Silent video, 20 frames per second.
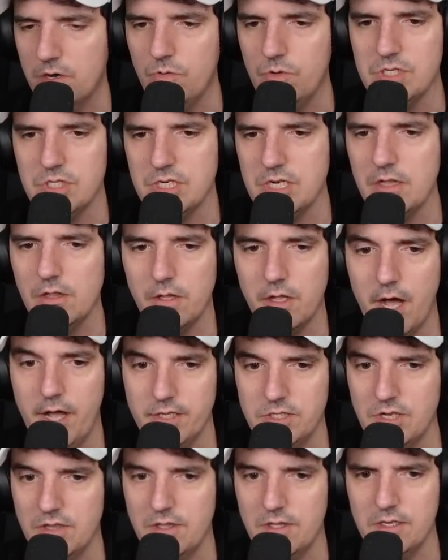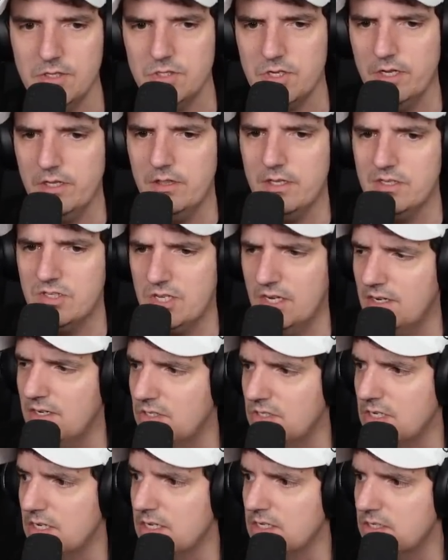We see lots of things like this that
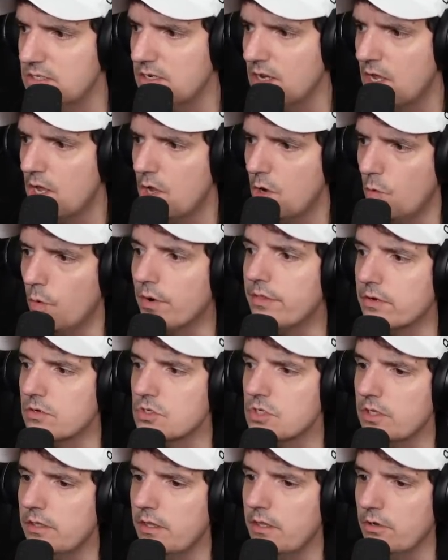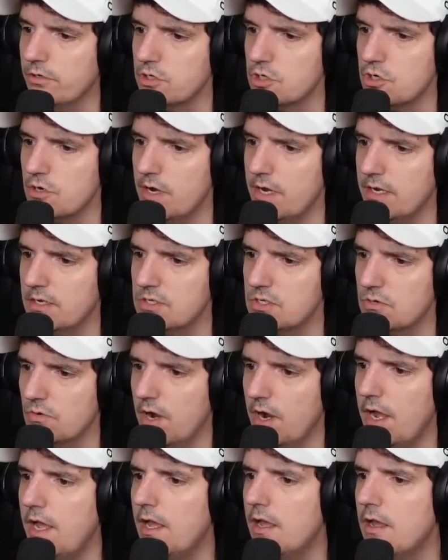exist where there's little tricks,
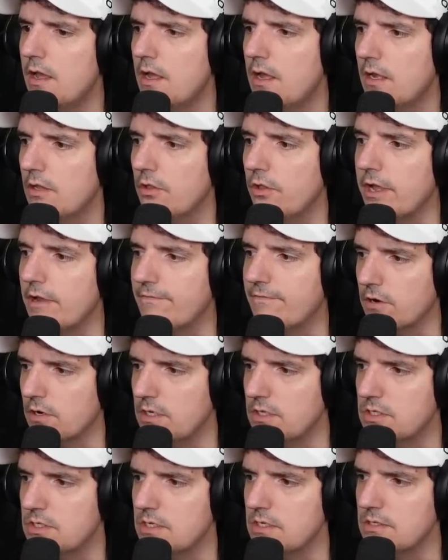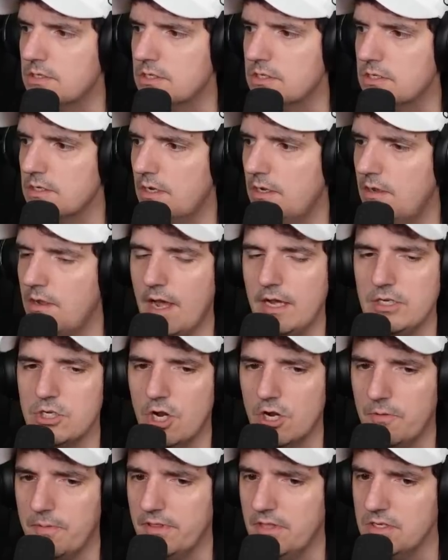right? Like, for instance, I
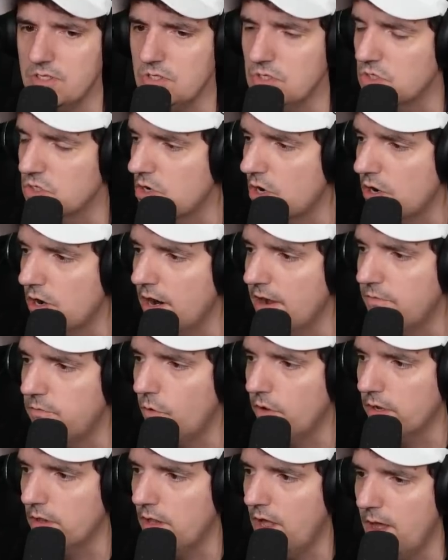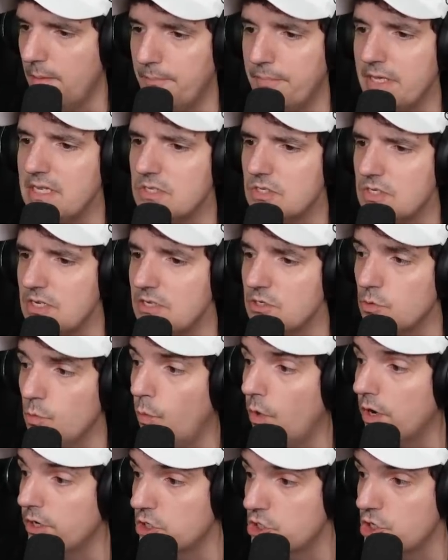talk about this in StarCraft 1 a lot, BC's
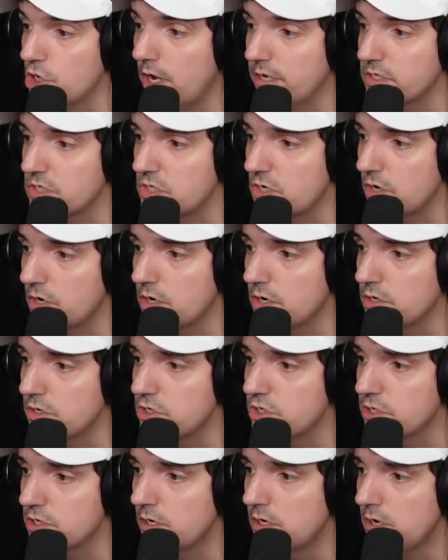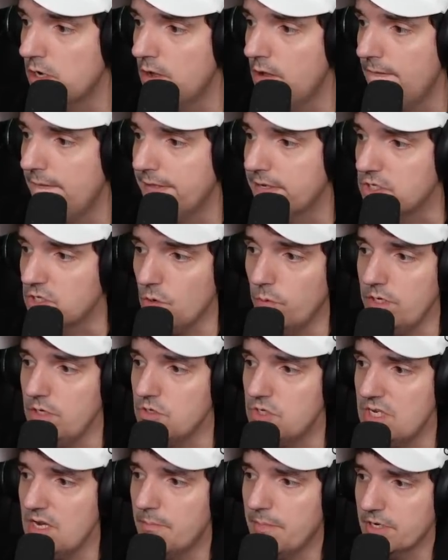one-shot Scourge. So when you
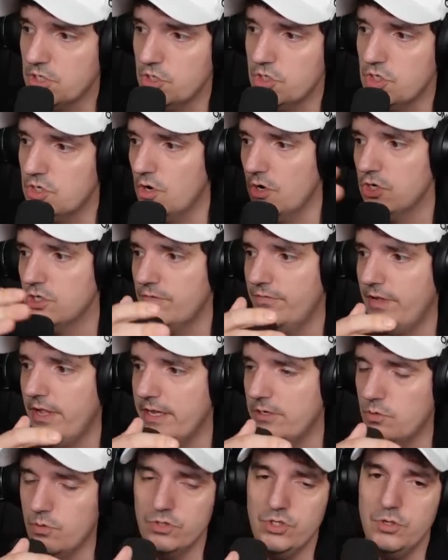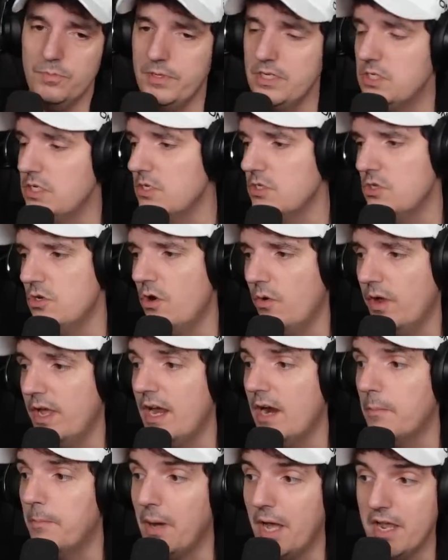see a bunch of Scourge flying towards your BCs, you don't
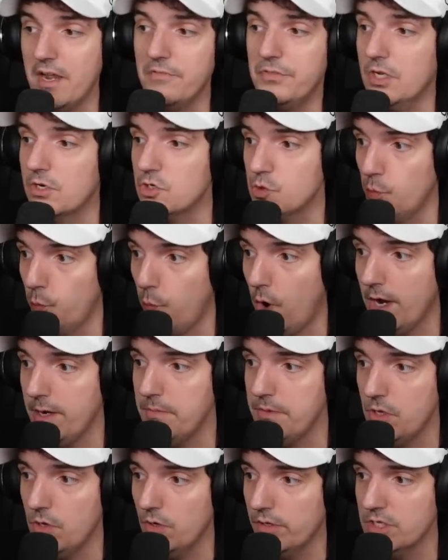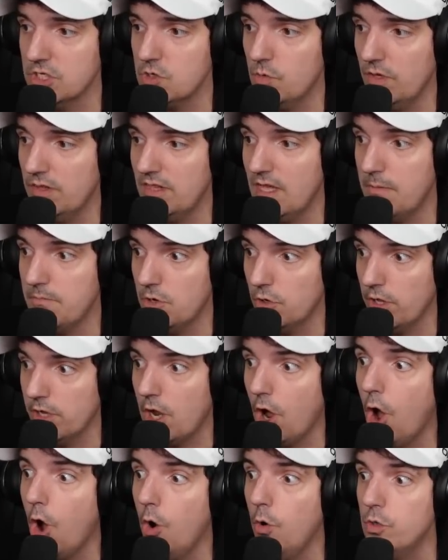care. But if there's one Mutalisk with them, you're like,
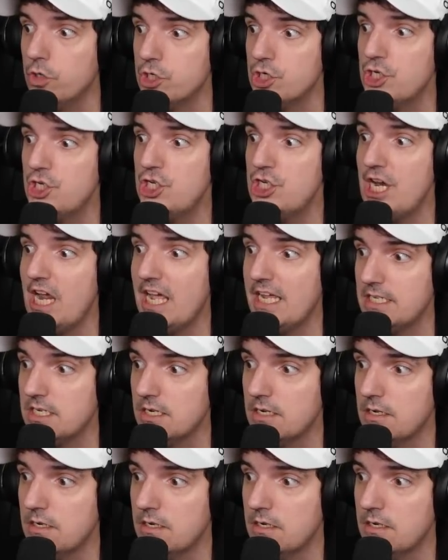oh, shit.